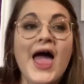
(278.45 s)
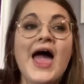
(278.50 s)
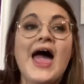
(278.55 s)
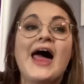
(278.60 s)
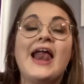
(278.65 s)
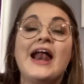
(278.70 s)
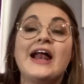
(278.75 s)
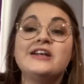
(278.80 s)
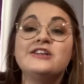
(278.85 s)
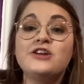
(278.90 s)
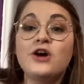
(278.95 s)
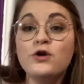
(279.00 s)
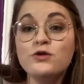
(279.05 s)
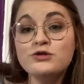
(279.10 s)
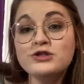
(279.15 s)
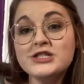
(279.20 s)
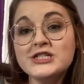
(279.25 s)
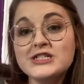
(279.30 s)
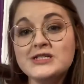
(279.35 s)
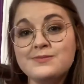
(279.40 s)
And I don't
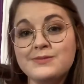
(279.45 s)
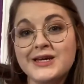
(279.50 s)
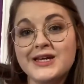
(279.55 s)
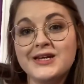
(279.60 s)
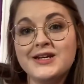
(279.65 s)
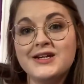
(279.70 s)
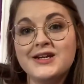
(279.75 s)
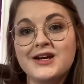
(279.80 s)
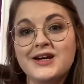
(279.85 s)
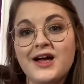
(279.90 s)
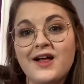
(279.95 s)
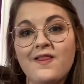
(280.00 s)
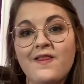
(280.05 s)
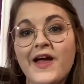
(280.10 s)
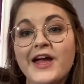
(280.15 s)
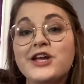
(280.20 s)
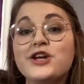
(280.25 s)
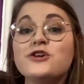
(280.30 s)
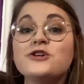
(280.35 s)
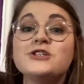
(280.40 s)
just mean
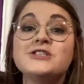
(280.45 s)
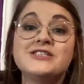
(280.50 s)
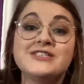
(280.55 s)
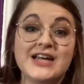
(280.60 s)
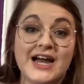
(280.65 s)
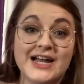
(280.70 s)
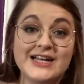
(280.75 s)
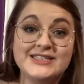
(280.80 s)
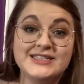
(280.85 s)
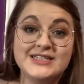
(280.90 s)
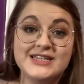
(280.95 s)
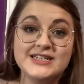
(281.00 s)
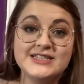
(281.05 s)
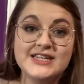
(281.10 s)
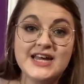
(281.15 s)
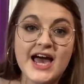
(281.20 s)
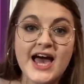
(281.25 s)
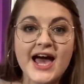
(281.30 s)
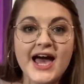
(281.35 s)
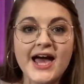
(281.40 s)
like your sizing
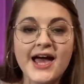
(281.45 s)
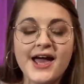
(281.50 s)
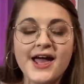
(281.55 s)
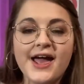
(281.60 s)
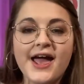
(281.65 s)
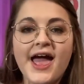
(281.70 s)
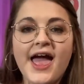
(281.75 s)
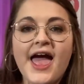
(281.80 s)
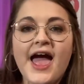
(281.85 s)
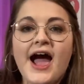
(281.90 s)
tag.